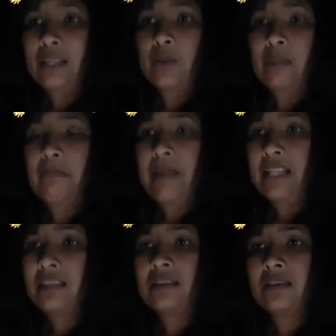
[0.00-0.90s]
with
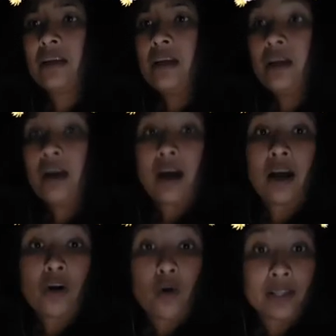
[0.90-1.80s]
mint,
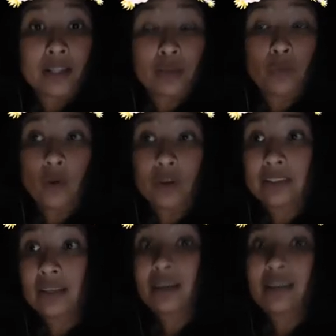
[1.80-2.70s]
coconut
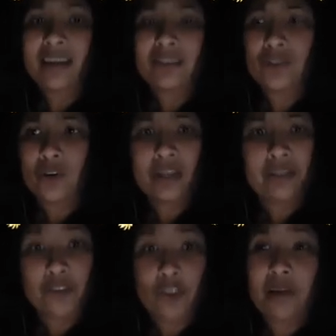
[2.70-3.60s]
water. That is so good
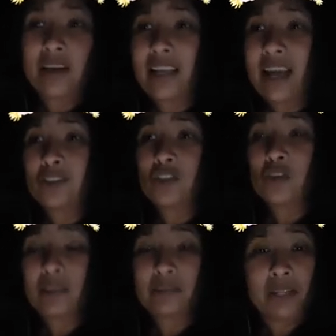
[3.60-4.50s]
for you because it has so
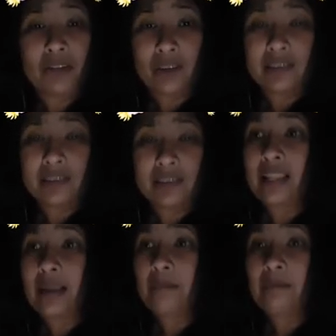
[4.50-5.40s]
much minerals in it,
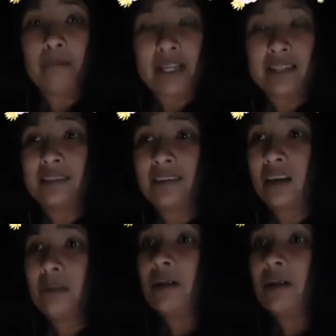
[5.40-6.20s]
like magnesium,